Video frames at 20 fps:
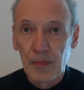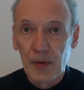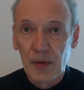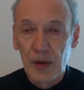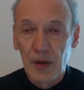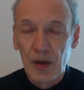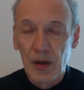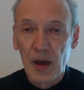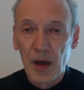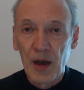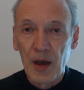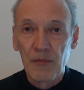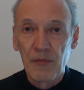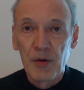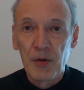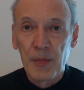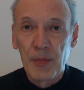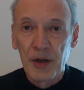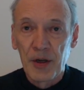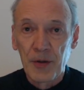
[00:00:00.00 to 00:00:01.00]
Hi
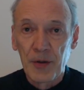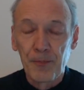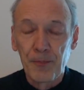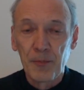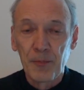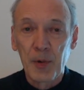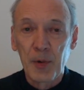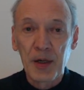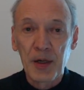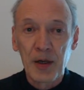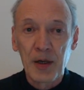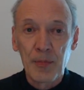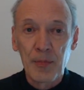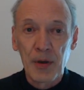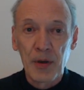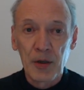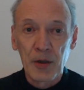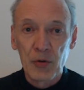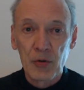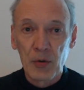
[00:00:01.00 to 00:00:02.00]
everybody, welcome
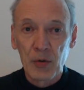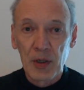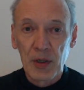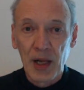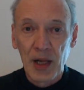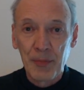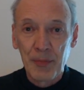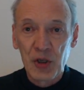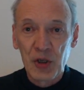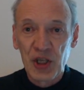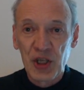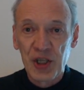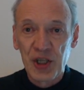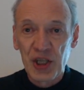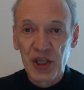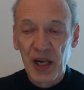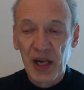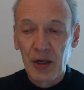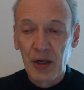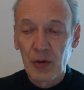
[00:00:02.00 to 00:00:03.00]
back to Climate Change
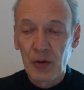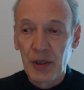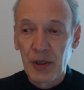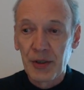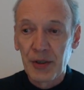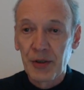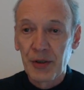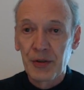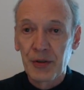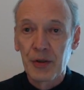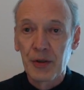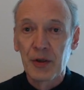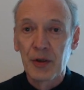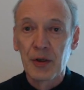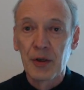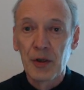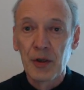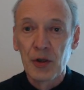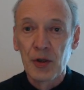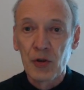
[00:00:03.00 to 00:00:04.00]
Calculated.
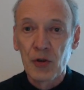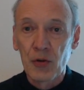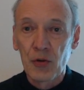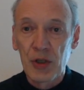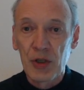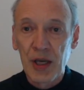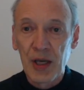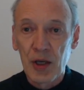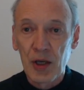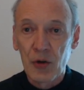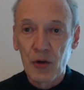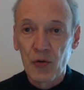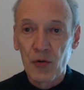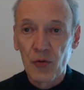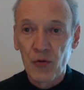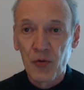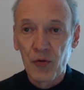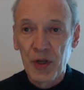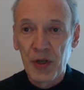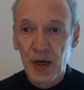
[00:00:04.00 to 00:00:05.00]
Today a
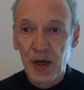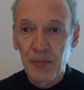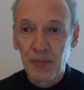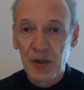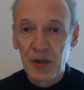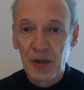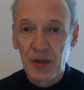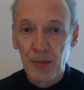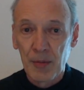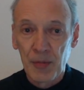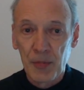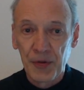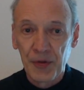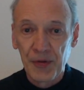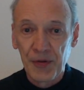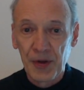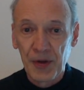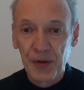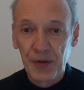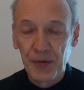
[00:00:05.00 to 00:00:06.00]
Corona update number
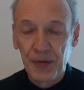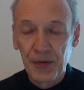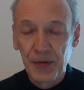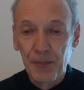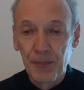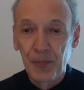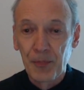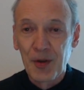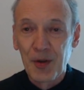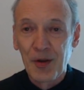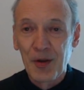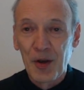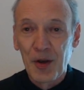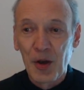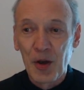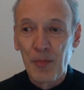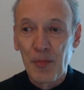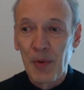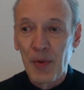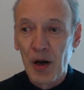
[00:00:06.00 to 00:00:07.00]
6
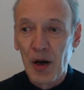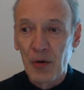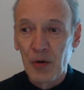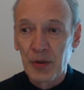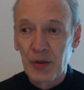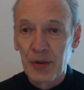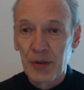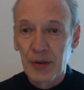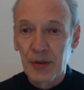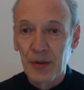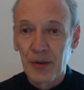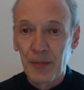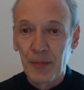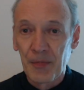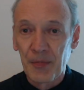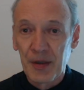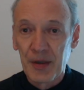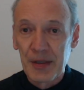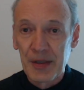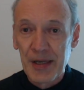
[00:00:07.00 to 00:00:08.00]
about
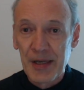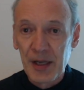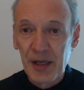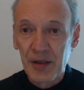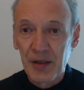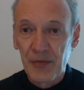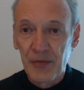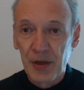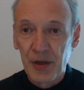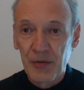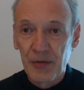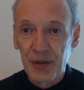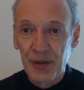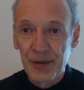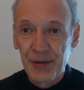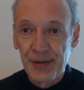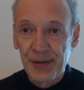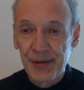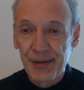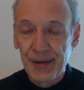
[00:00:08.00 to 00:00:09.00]
the Delta
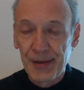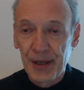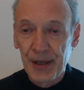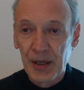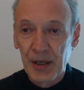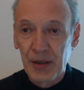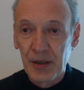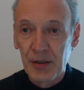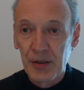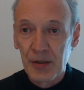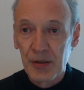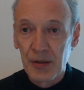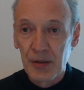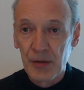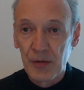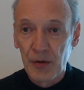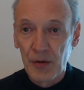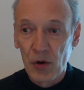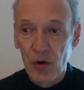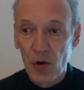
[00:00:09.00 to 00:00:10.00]
variant and
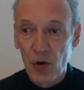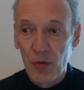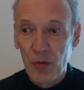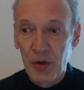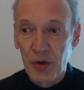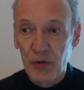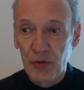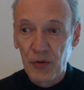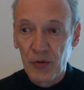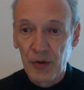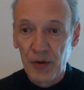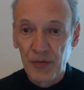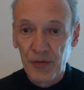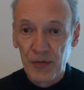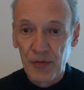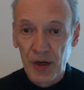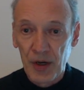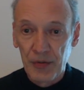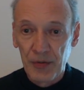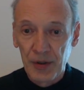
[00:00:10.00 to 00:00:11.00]
the Omicron
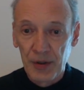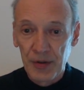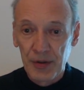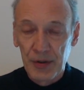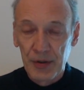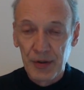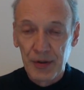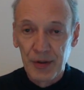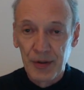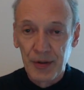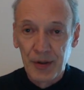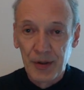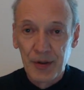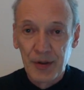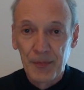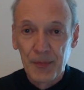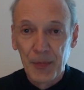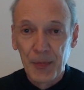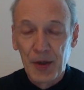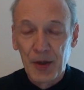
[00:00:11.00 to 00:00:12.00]
variant.
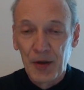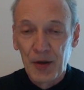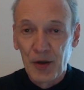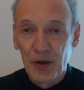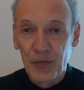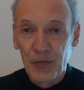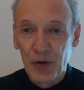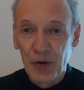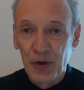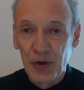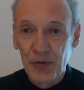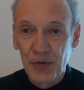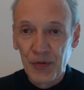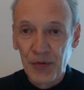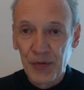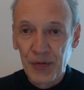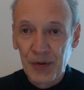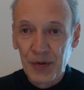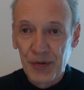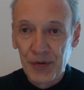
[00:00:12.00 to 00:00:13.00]
If you're
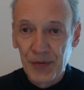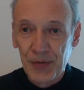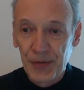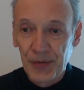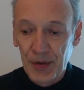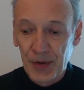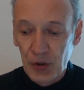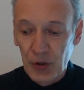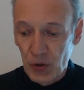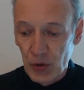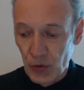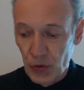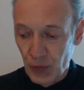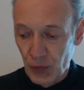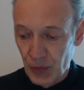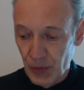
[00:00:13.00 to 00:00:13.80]
interested, stay tuned.